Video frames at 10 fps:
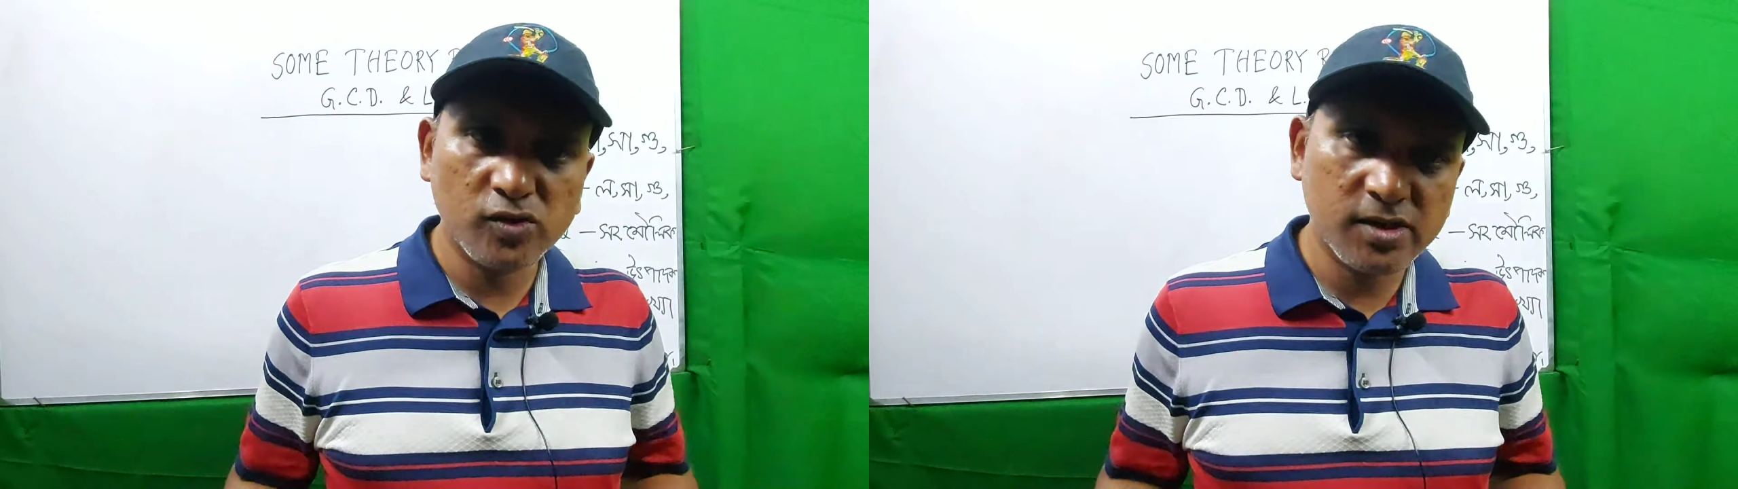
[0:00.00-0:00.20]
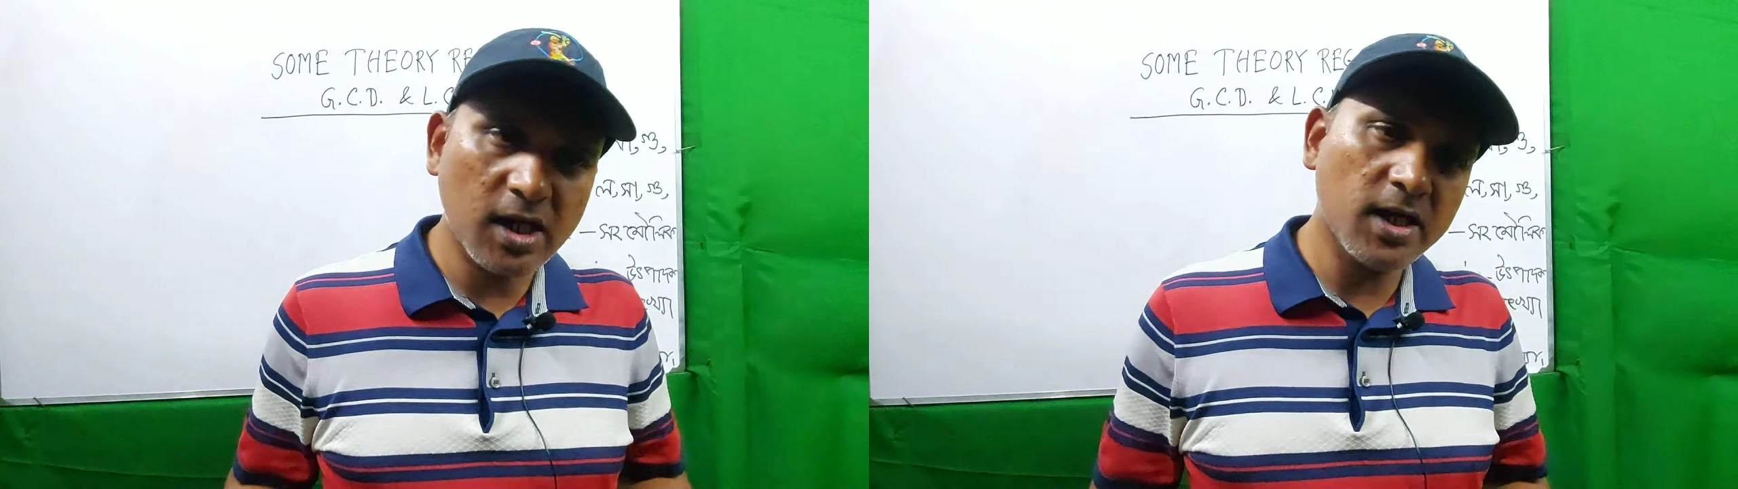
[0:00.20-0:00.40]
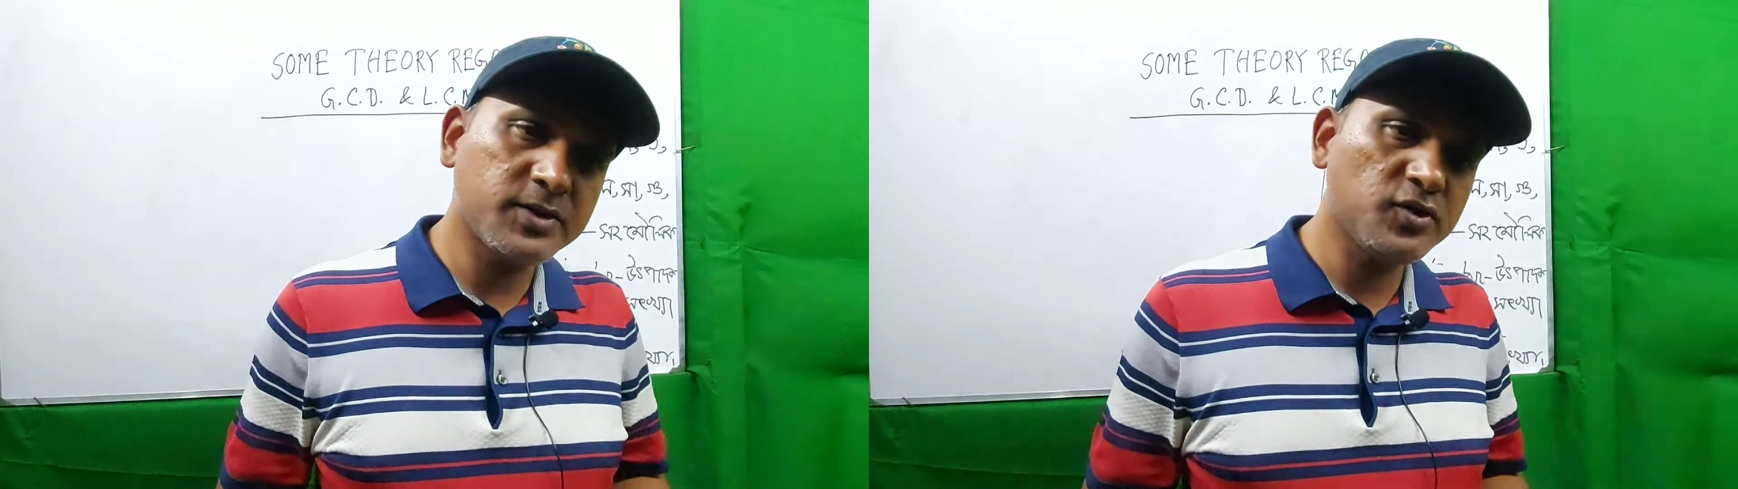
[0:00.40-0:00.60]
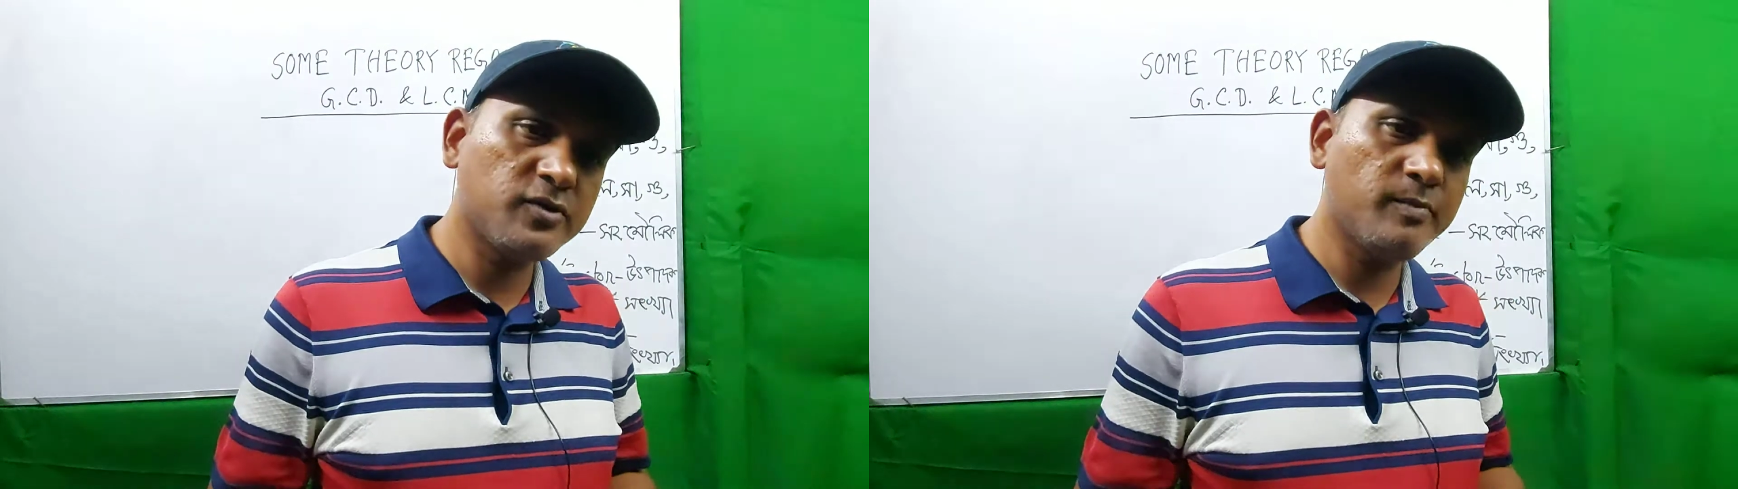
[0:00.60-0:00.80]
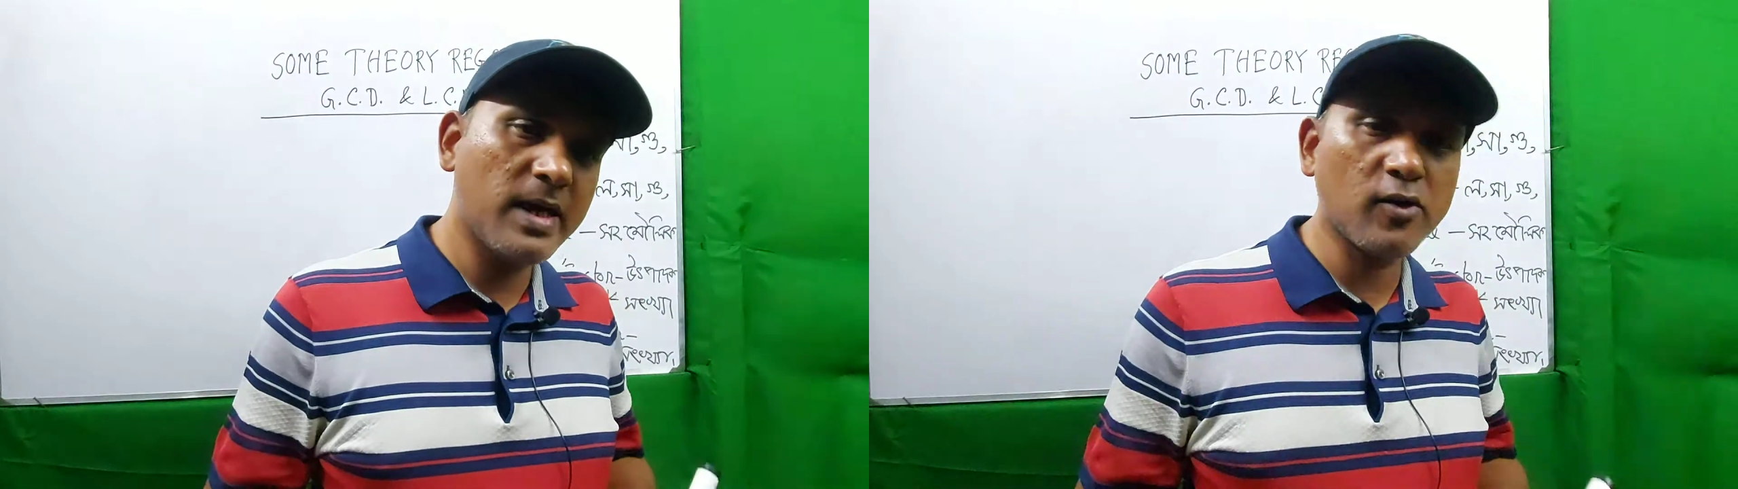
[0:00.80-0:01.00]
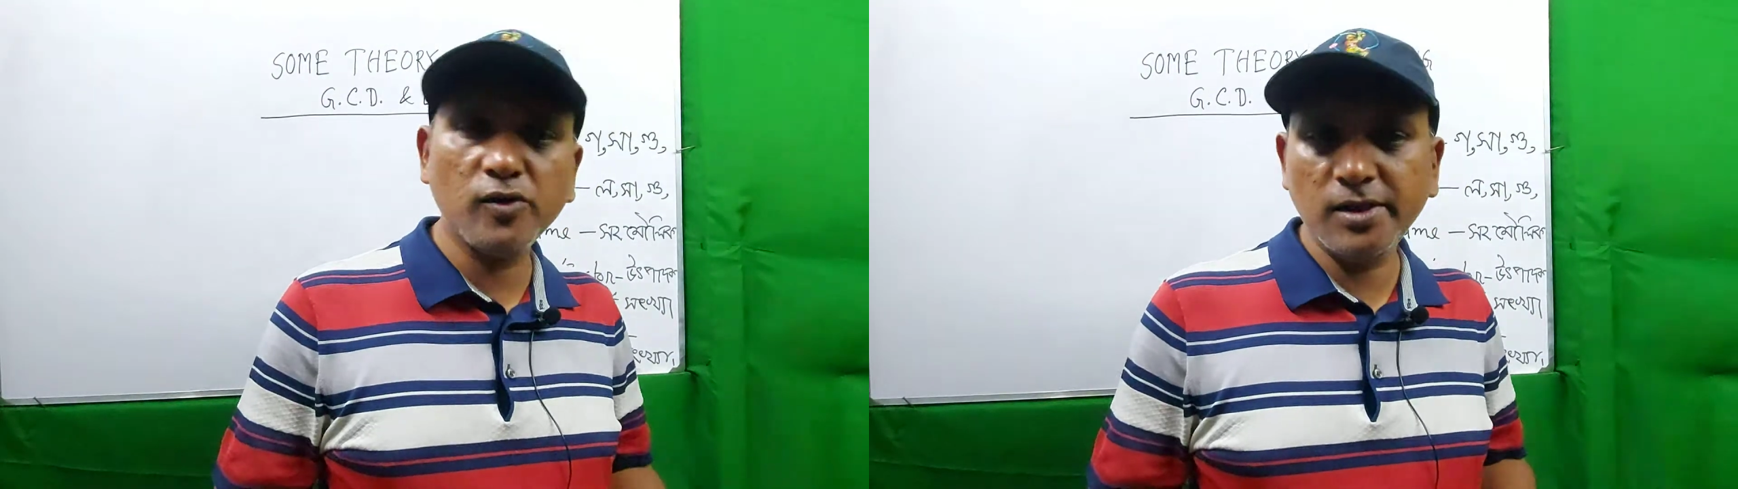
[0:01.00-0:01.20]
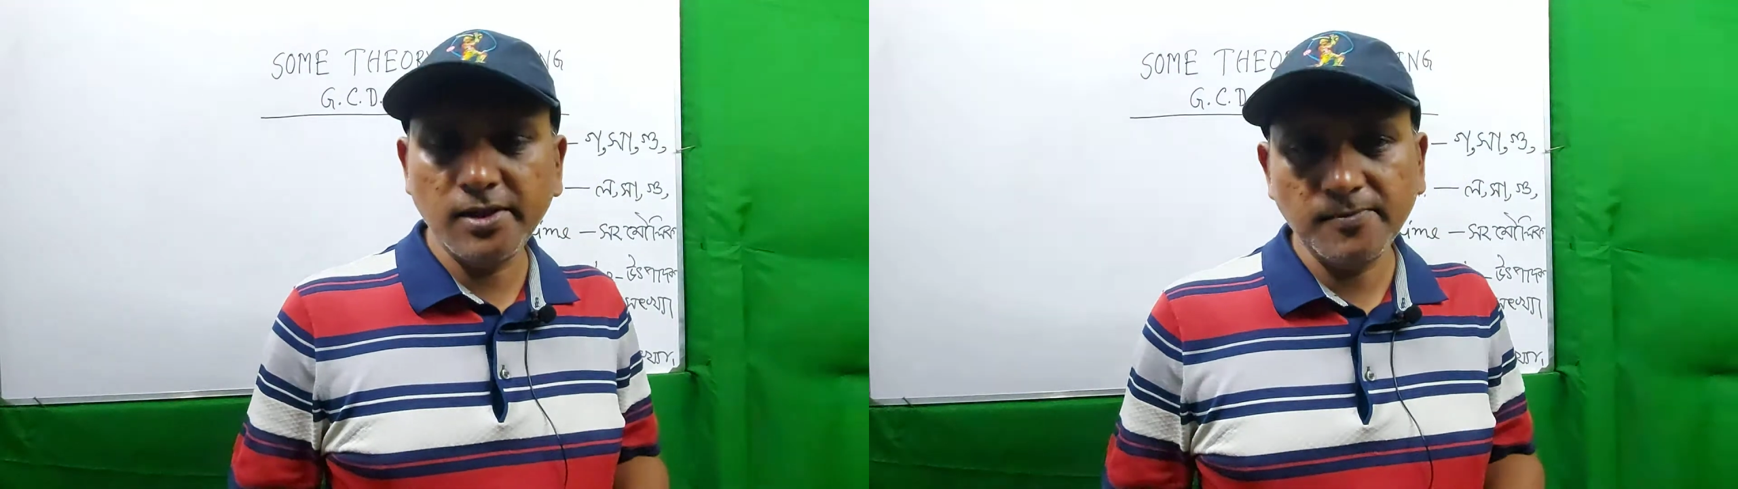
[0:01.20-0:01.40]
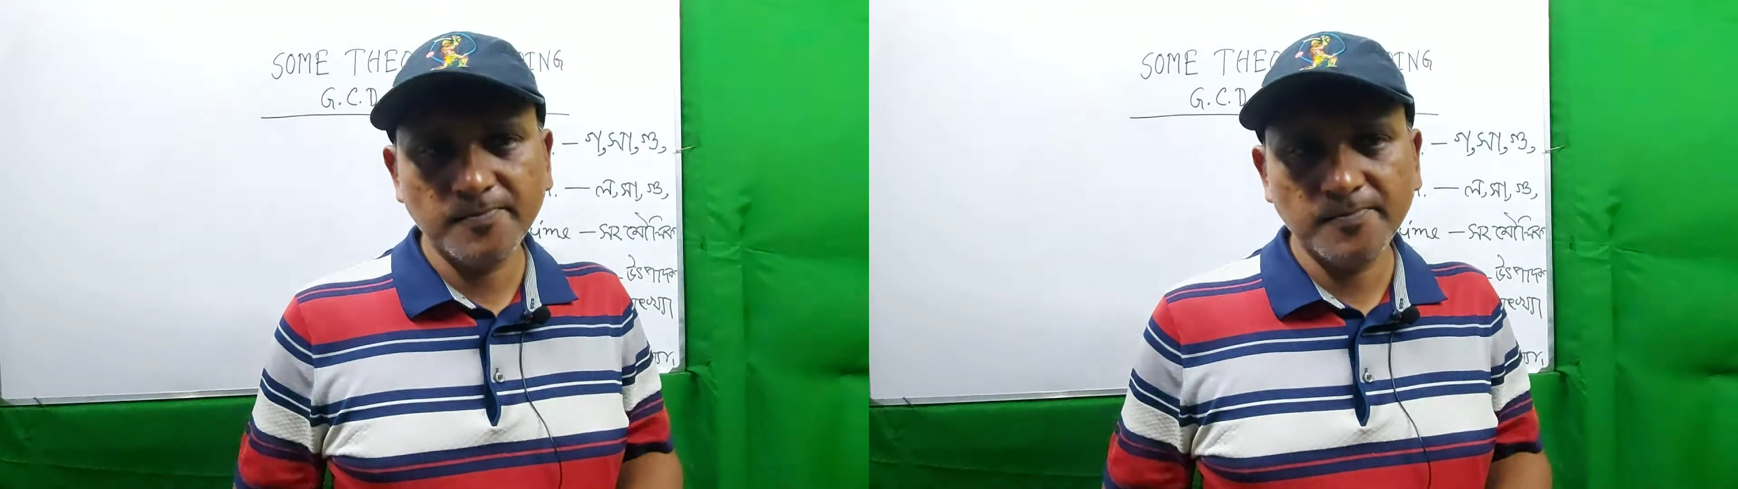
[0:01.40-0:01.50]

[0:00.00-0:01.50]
touch with Bengali